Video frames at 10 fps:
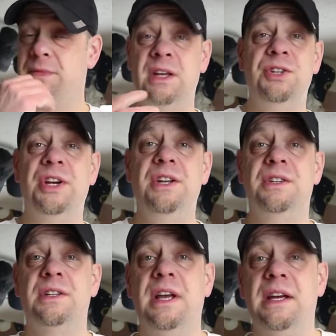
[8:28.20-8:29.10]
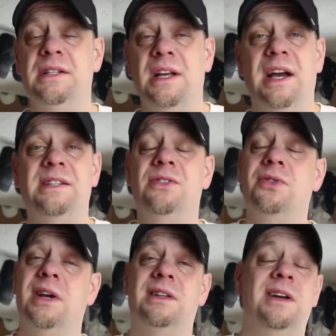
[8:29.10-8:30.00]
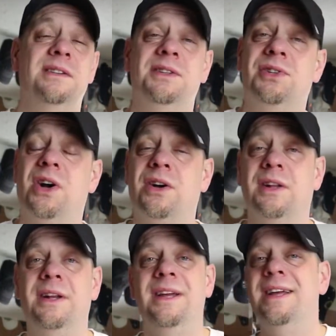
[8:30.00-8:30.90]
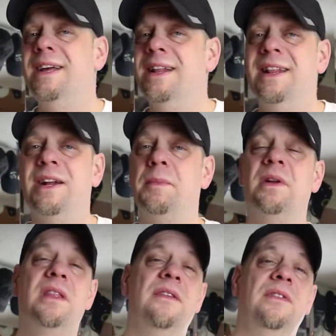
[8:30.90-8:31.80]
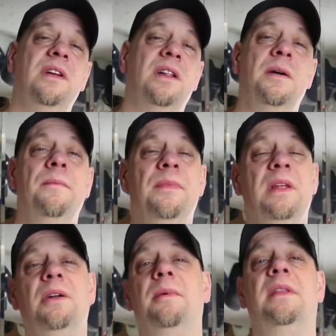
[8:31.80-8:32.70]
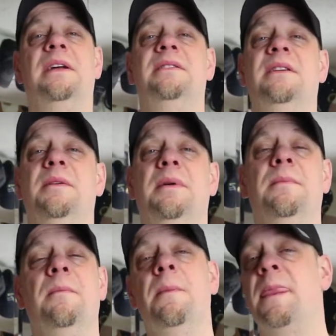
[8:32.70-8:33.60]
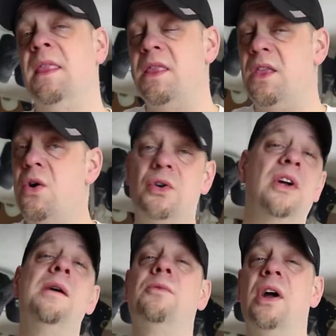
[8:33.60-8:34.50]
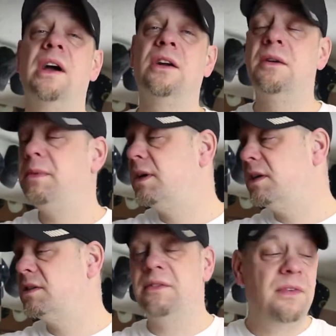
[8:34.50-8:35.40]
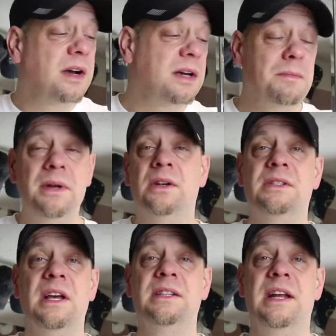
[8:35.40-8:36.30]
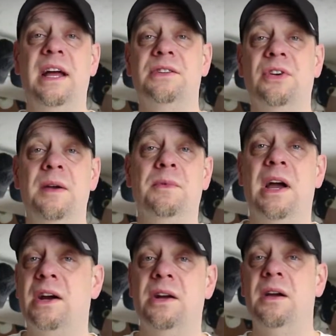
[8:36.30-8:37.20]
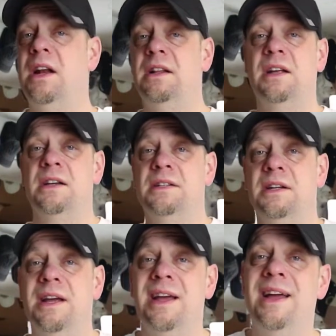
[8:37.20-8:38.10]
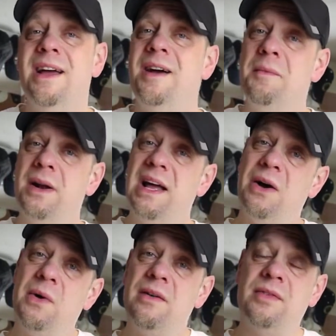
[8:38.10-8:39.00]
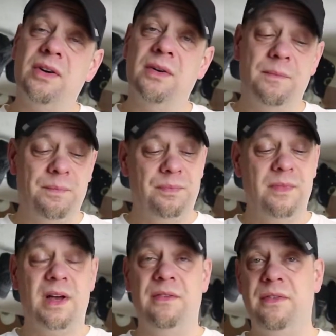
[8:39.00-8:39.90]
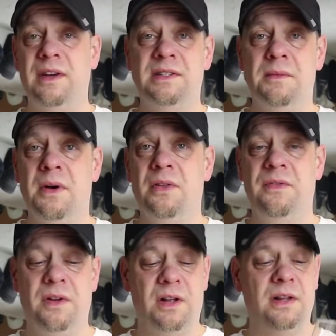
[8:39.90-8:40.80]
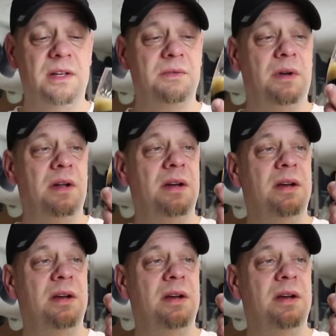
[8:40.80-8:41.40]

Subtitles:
Didn't change the taste. I still got tons of chocolate, a little bit of that vanilla, a little bit of that cinnamon. No graham cracker, because the fucking beer says it has graham cracker and it doesn't. But however, I fixed the mouthfeel on this one.